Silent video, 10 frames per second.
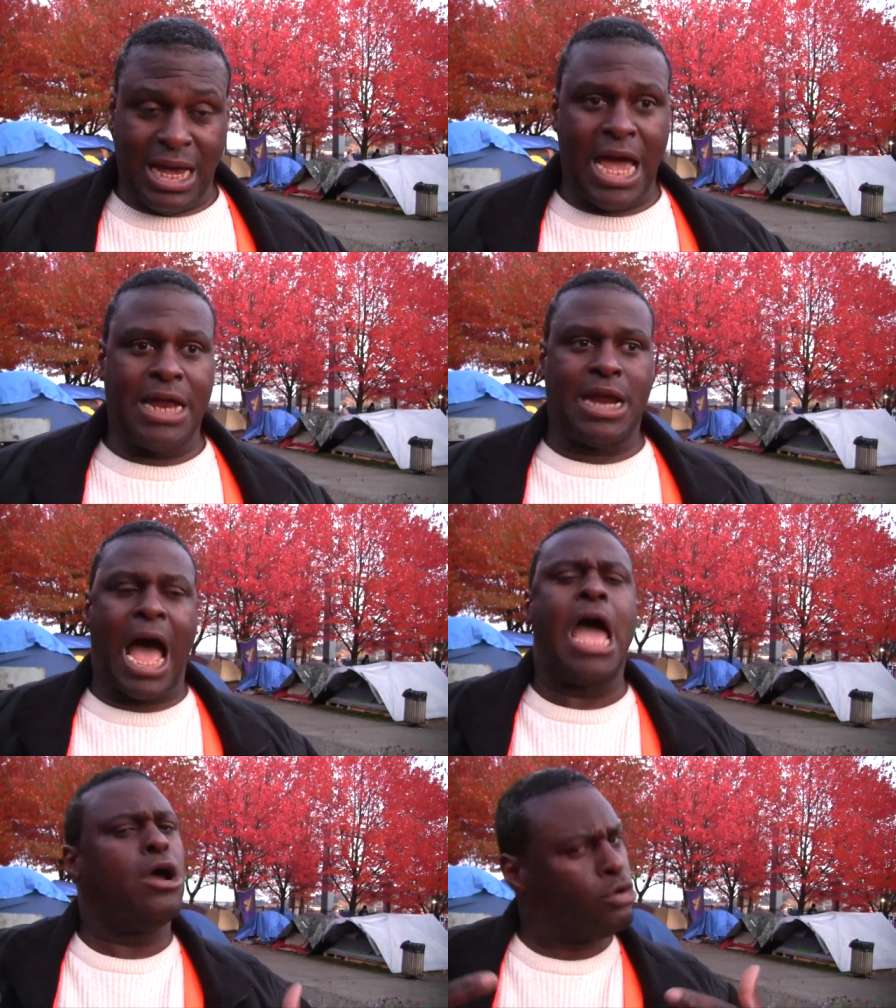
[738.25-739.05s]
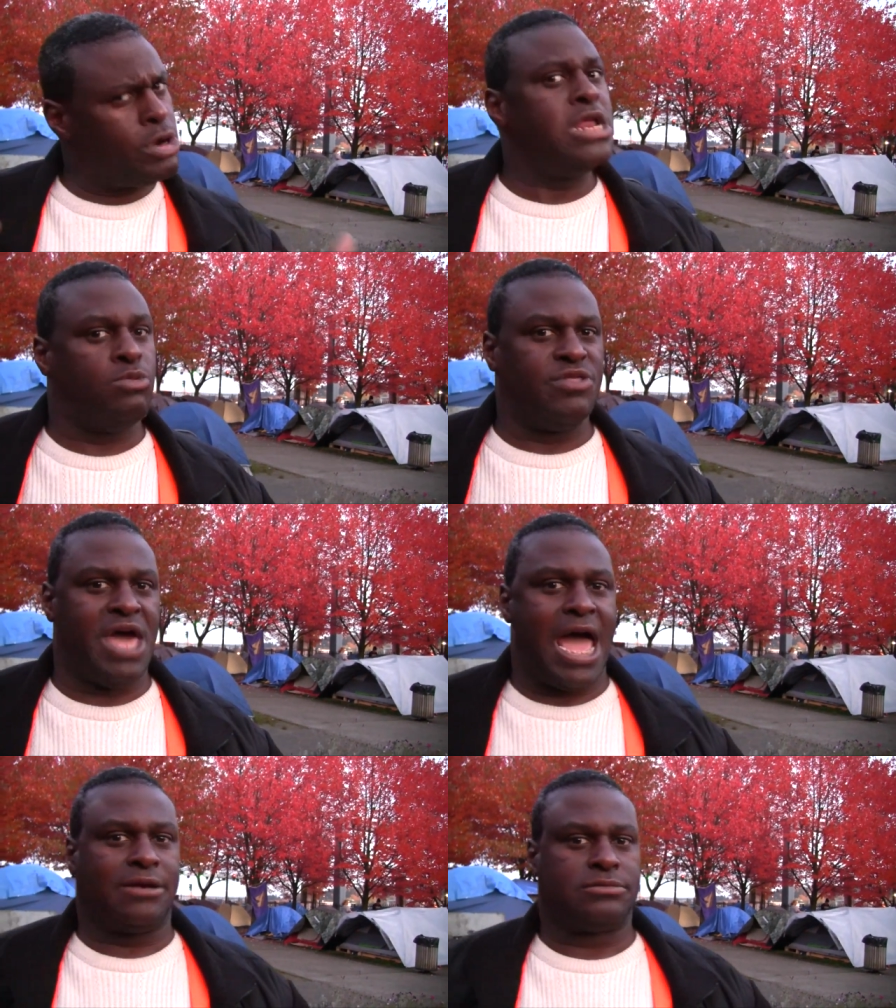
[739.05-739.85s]
And I agreed with
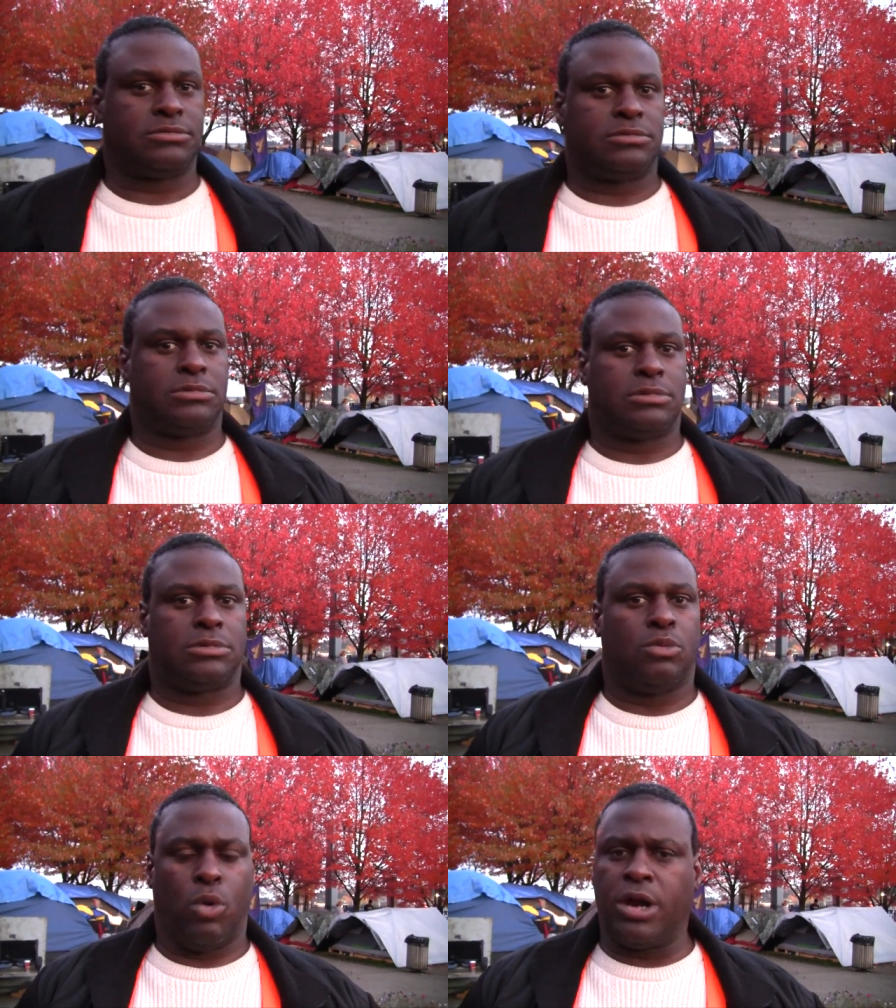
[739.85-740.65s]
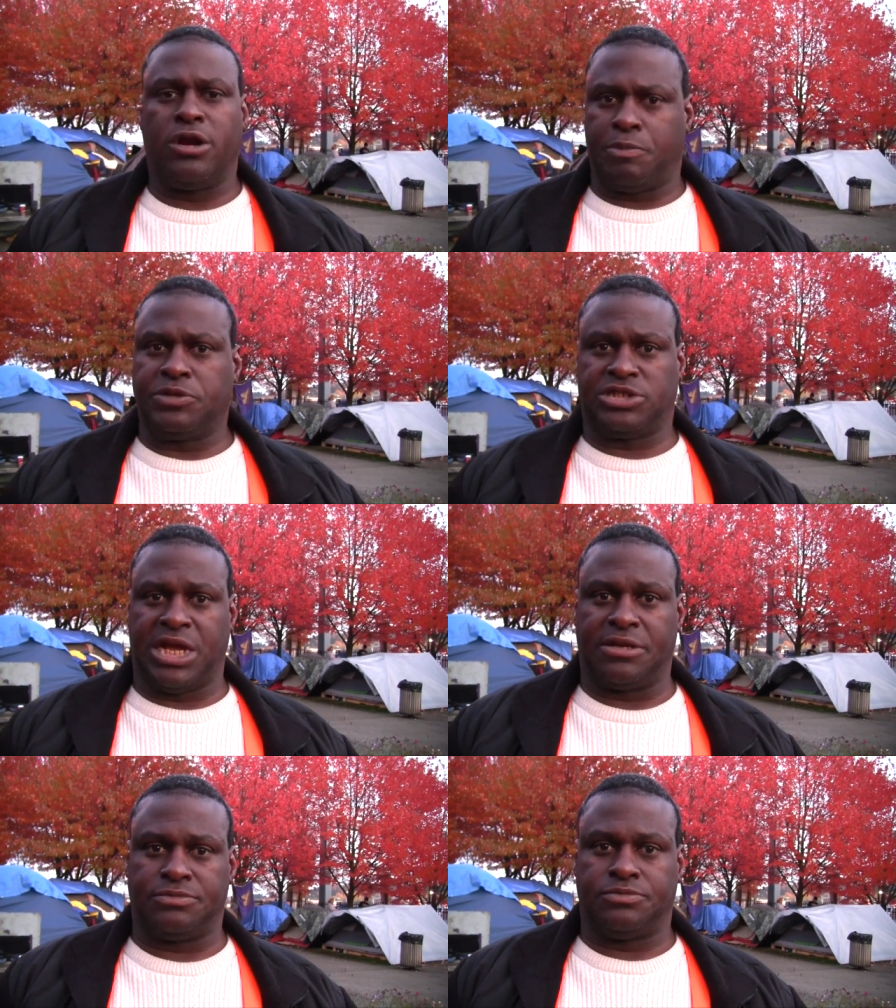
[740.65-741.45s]
that
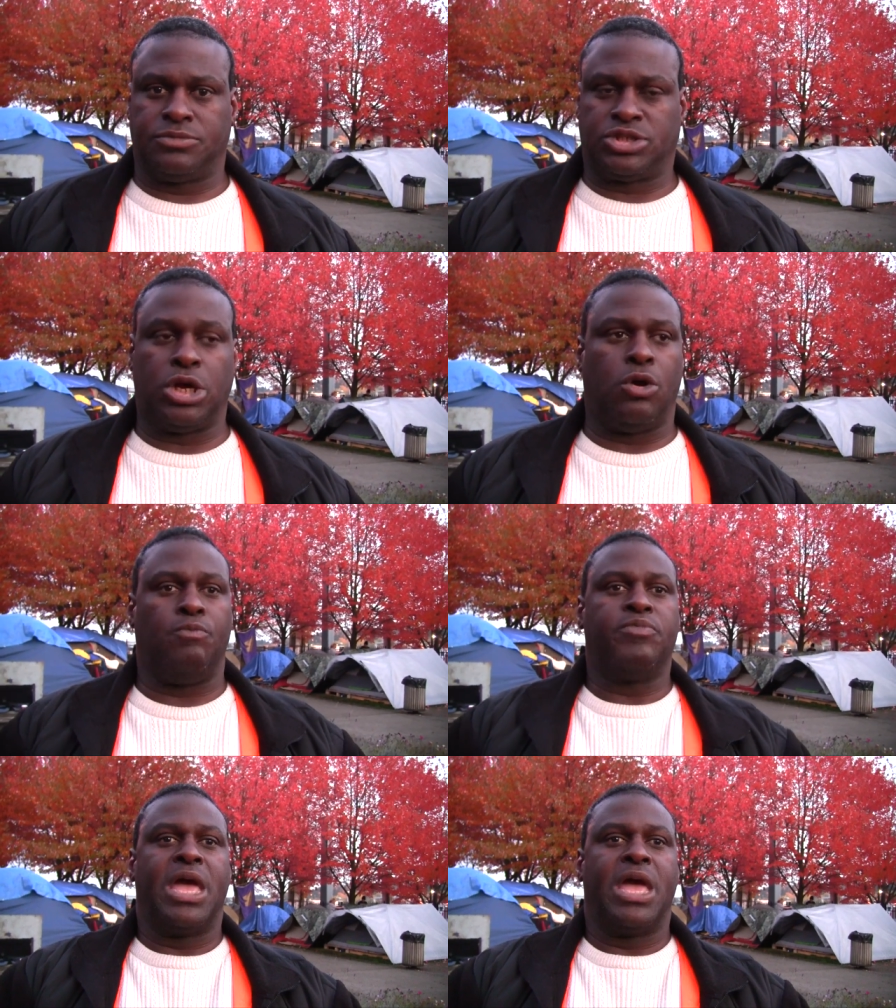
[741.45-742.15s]
100%. So